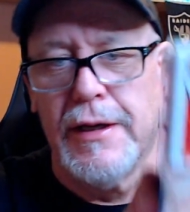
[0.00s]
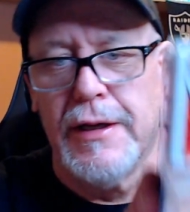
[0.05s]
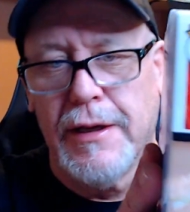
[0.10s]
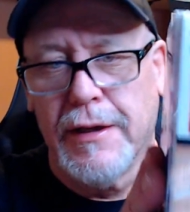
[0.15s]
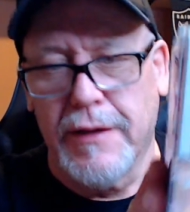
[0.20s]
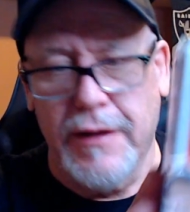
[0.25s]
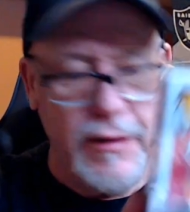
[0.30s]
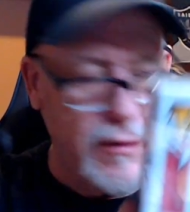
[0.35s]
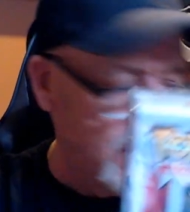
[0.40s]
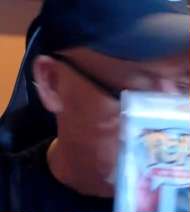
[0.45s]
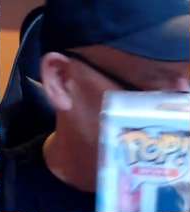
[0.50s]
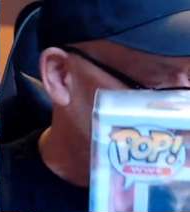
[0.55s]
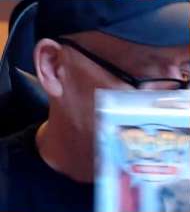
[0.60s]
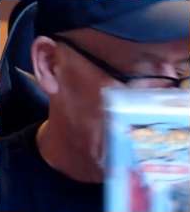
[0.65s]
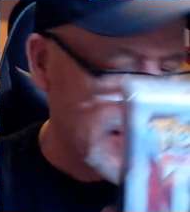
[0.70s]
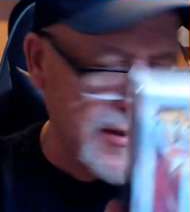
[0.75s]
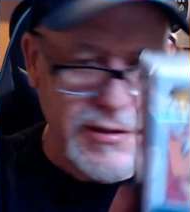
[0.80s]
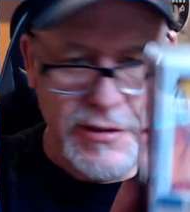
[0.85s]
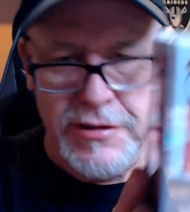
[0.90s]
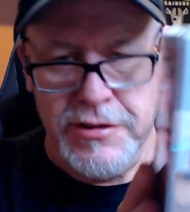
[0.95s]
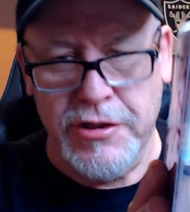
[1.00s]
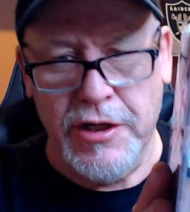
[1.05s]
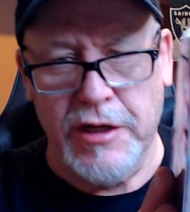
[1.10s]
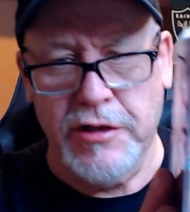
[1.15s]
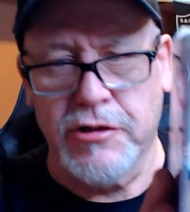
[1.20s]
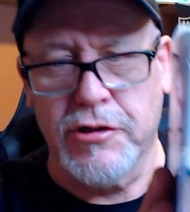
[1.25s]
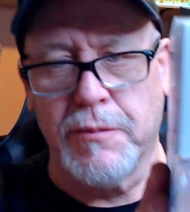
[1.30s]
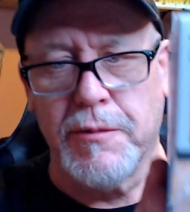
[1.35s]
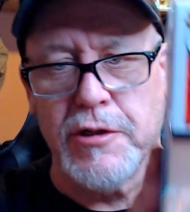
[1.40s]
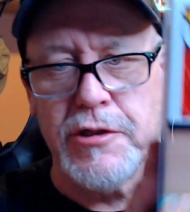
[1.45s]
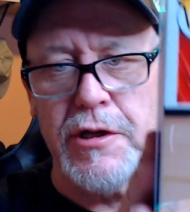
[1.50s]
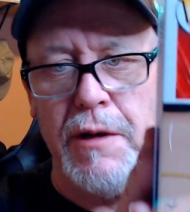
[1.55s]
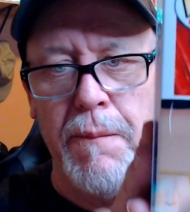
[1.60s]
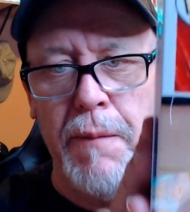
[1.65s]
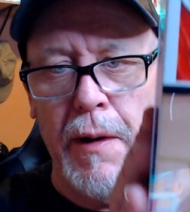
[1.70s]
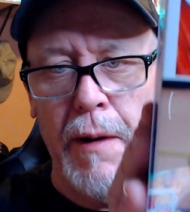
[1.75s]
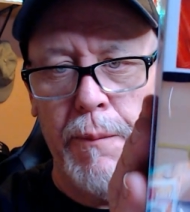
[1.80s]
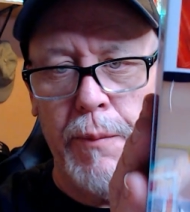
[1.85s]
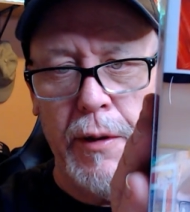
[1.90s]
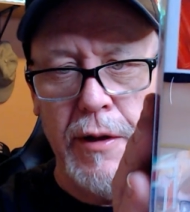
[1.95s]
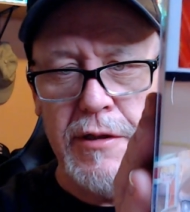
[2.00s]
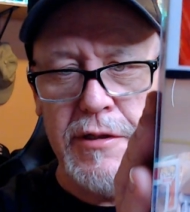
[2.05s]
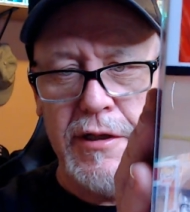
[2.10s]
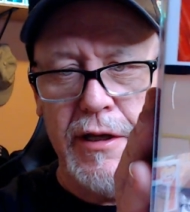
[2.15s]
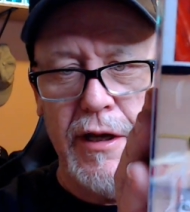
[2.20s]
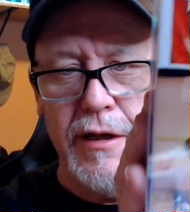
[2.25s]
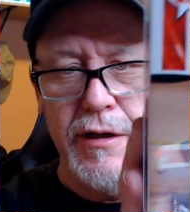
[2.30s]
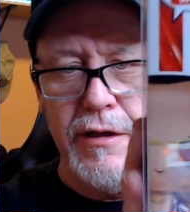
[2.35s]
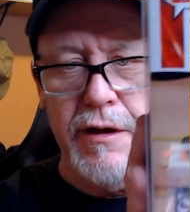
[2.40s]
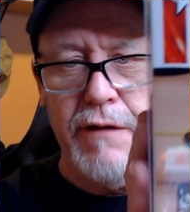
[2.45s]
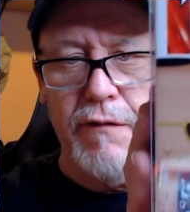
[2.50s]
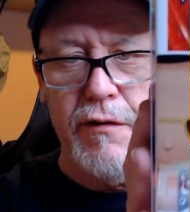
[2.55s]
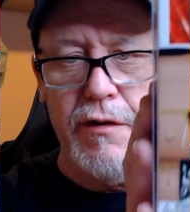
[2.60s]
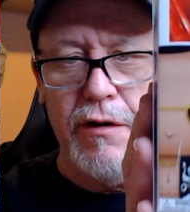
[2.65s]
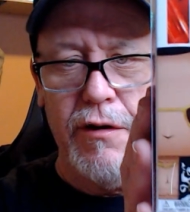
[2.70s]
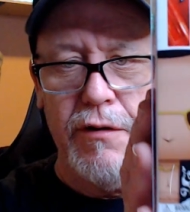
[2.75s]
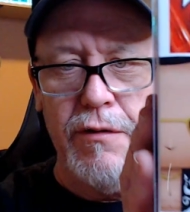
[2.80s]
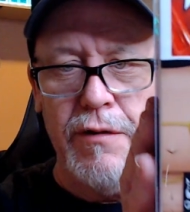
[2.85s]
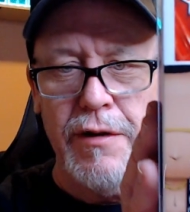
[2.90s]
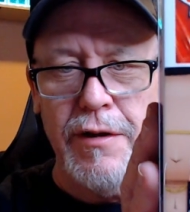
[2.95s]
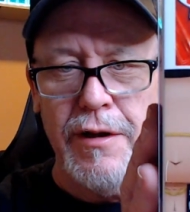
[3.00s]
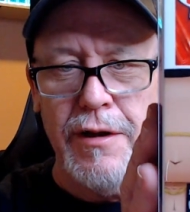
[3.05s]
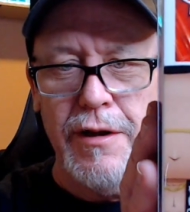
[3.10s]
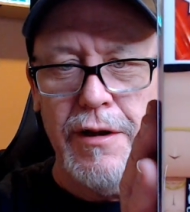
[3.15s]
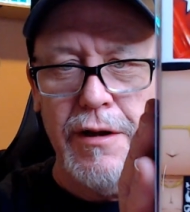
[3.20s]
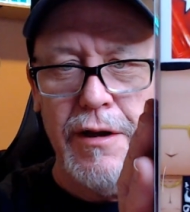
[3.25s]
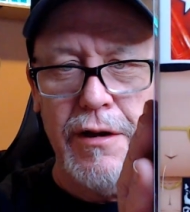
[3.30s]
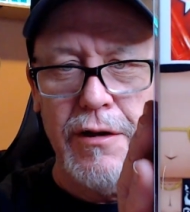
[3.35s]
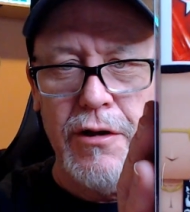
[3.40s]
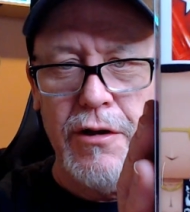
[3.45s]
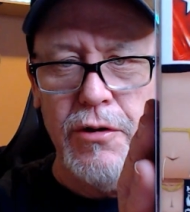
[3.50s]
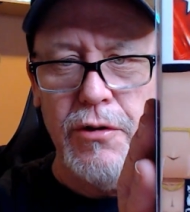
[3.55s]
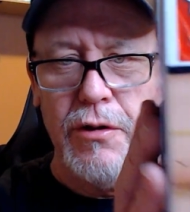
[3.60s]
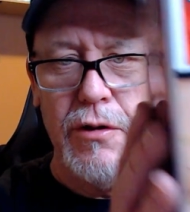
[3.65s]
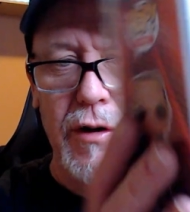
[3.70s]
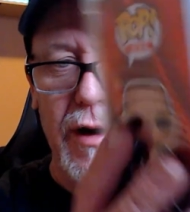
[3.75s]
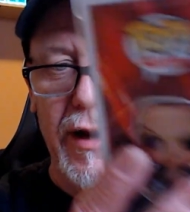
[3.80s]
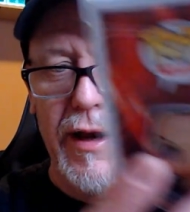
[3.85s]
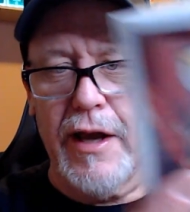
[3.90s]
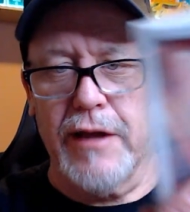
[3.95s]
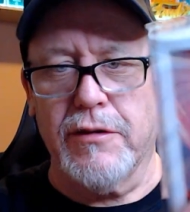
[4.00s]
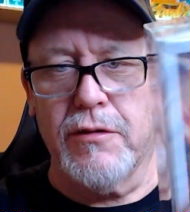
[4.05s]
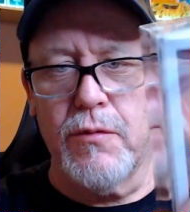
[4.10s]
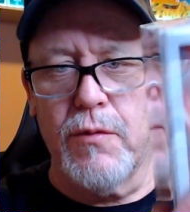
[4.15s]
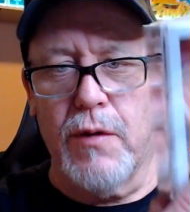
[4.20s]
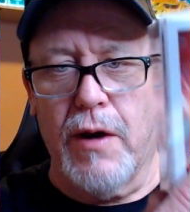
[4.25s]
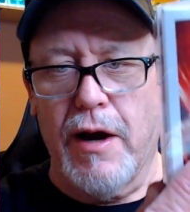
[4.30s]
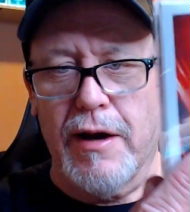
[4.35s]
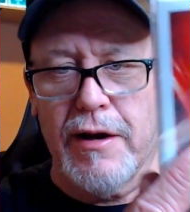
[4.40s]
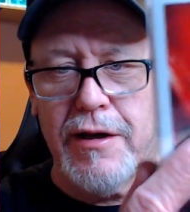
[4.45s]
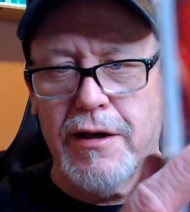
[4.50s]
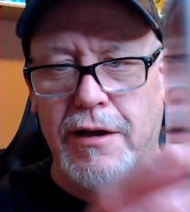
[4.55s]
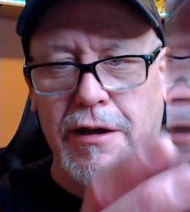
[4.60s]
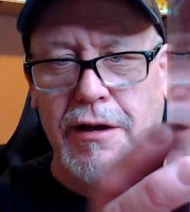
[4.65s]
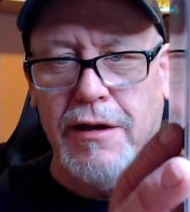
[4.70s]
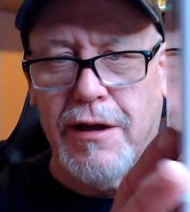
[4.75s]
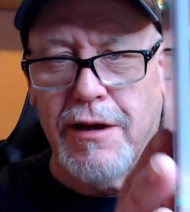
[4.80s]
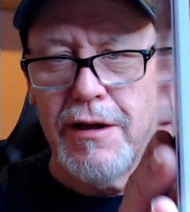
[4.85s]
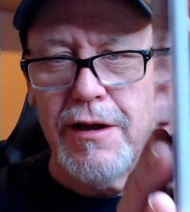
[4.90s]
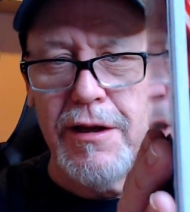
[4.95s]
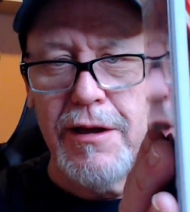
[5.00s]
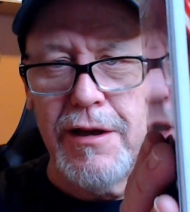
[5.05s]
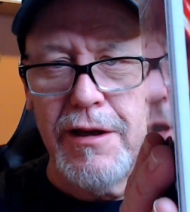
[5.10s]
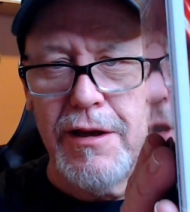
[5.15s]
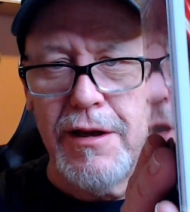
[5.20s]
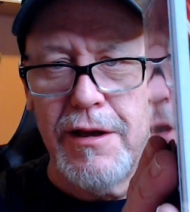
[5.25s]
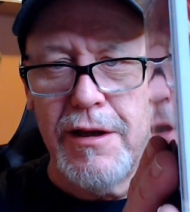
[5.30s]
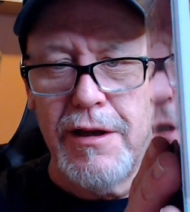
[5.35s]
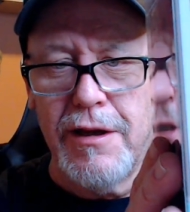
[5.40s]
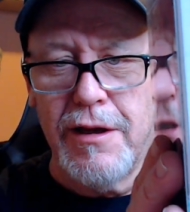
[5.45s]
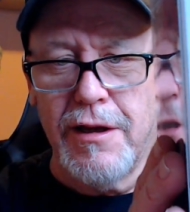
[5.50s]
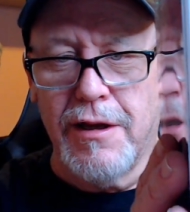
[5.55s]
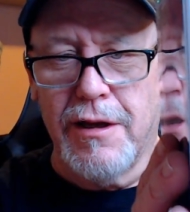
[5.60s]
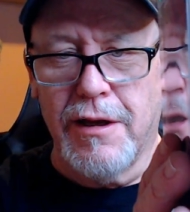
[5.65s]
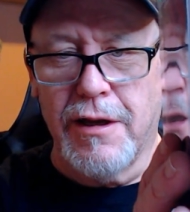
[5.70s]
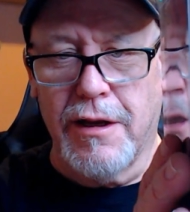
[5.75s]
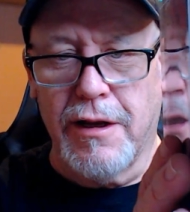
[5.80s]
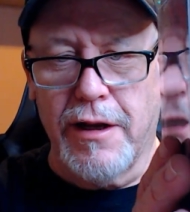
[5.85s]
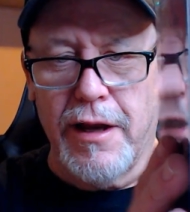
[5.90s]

The price has changed so much on Pop Price Guide, you never know. Cool, I got The Rock. Now,